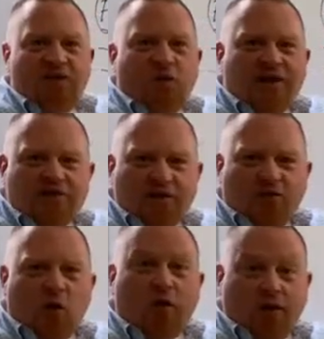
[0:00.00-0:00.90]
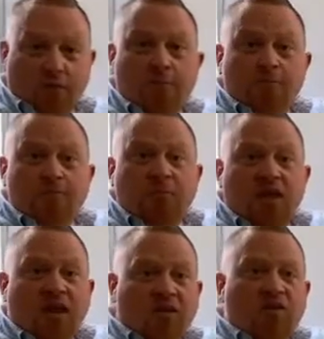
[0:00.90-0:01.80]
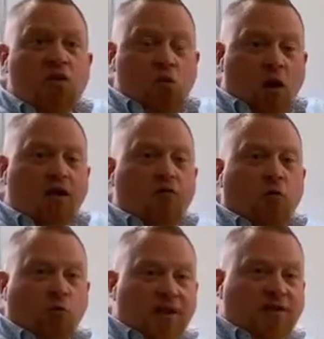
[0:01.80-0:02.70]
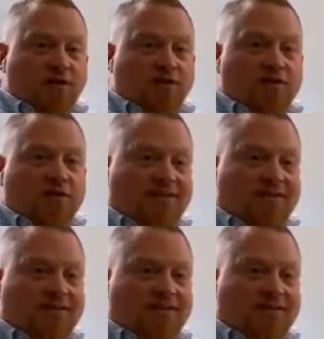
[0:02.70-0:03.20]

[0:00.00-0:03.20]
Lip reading: the question for you. If you want your readers